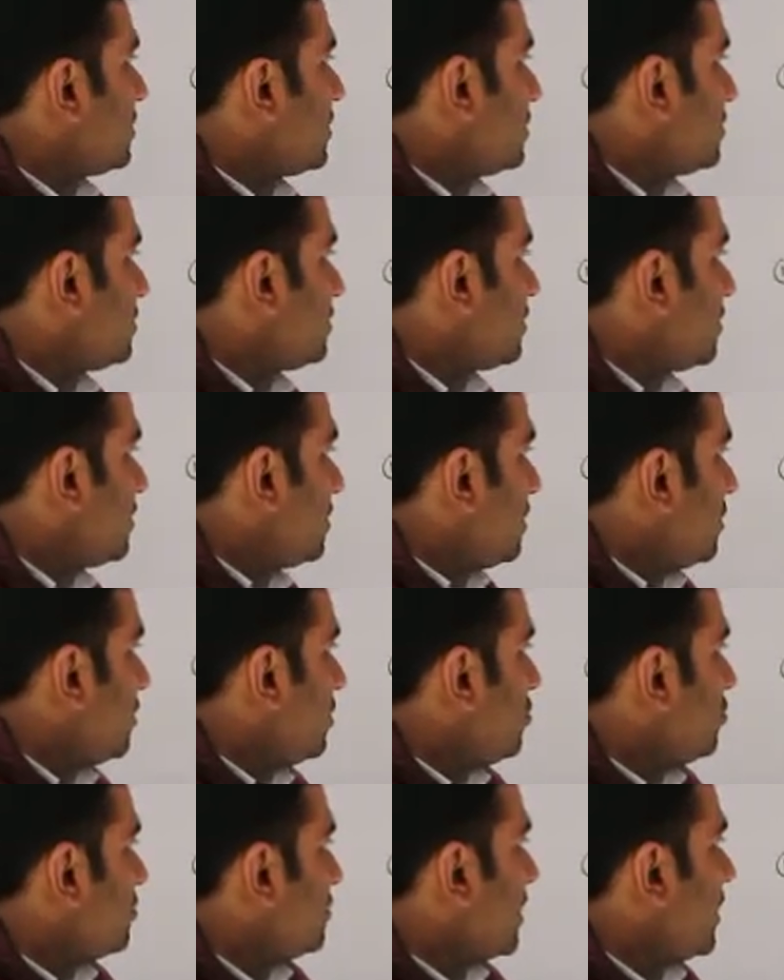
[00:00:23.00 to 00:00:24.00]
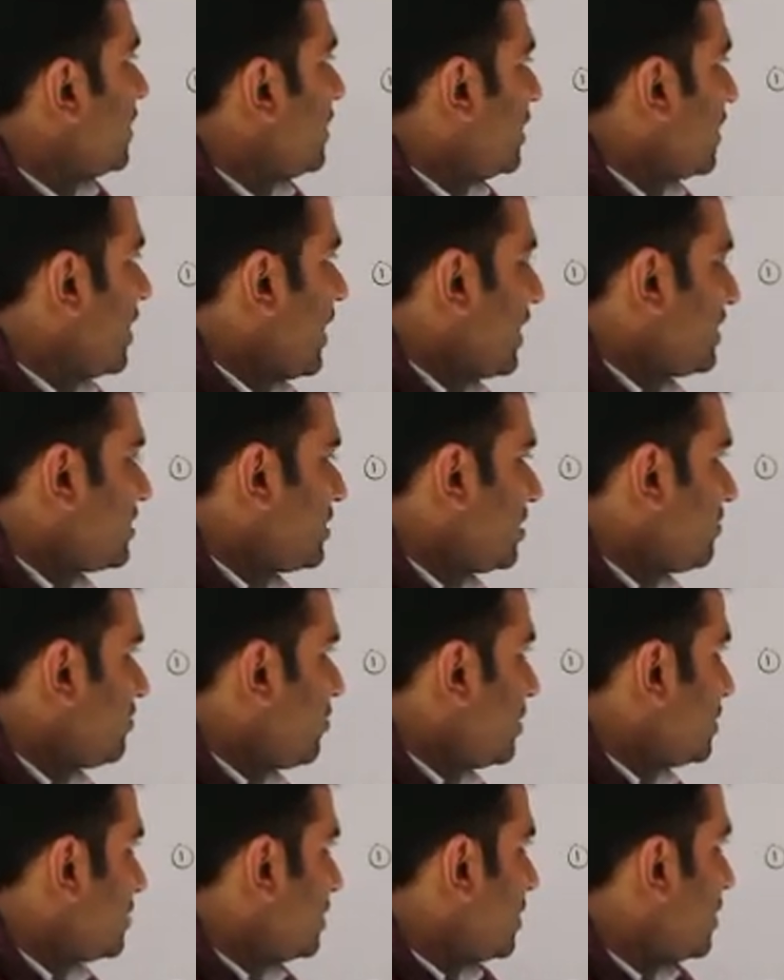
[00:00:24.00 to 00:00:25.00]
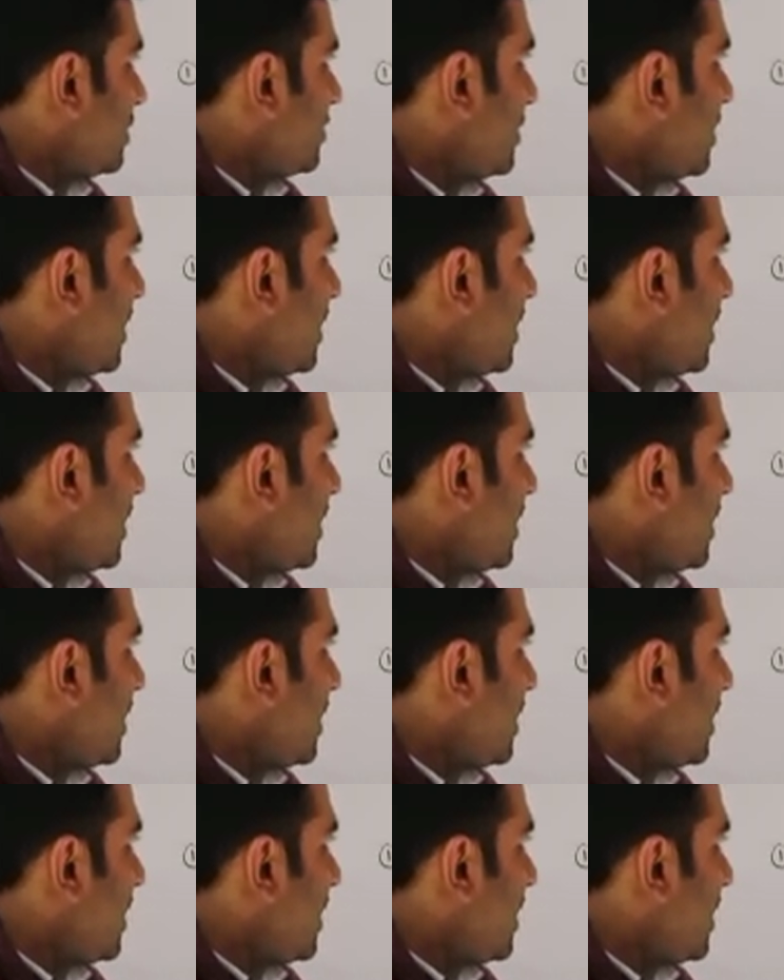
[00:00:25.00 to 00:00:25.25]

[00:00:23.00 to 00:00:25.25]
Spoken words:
is user interaction function. In the